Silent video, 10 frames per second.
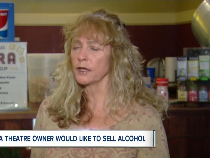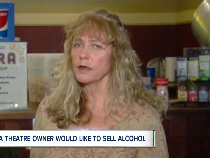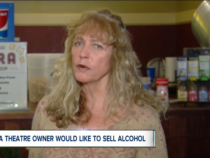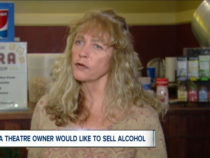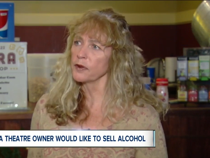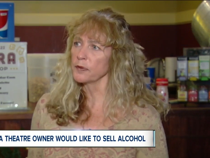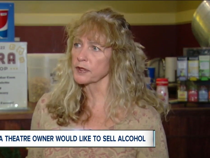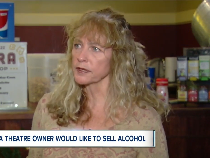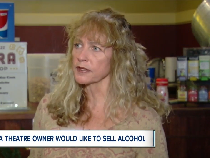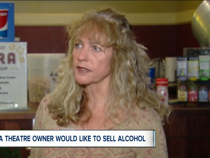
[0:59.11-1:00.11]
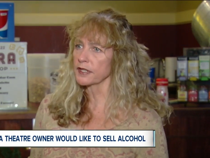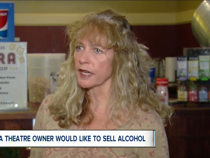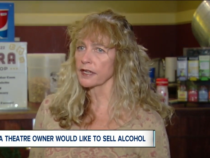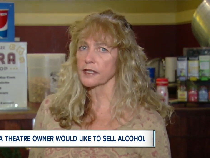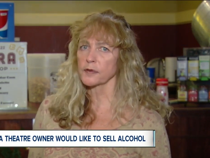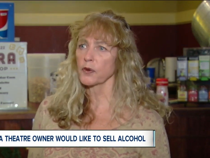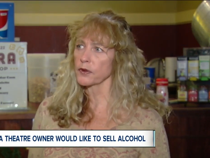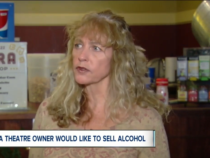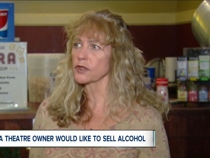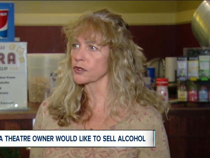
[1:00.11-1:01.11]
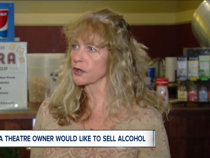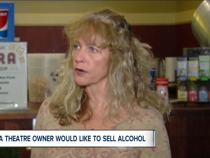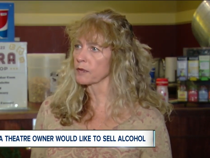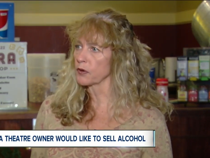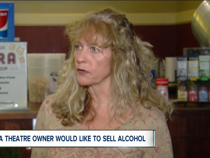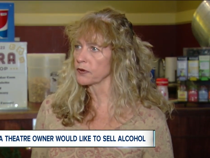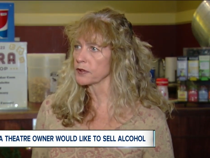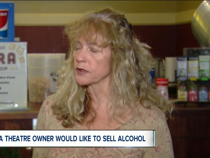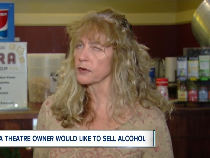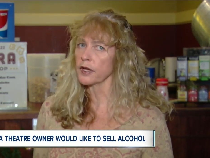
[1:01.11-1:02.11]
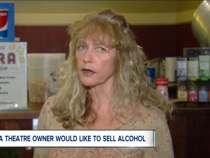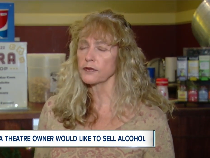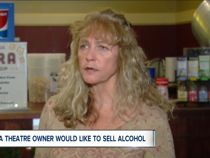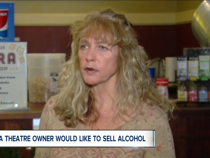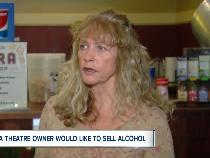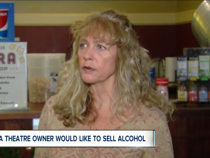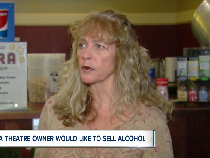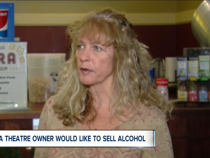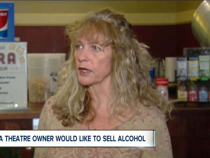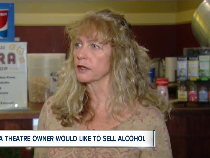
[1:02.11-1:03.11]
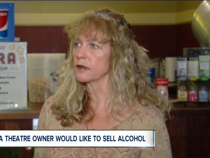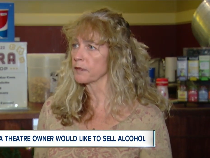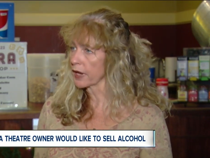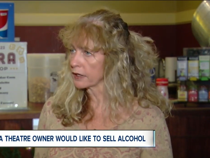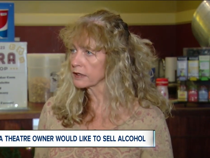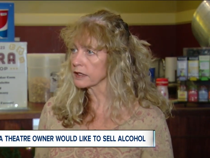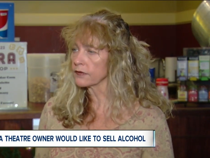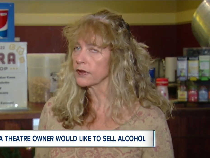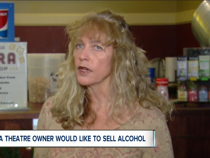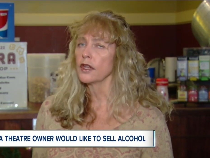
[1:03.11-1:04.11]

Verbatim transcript: Being in the movie business today is more than just showing movies. You have to be remain competitive.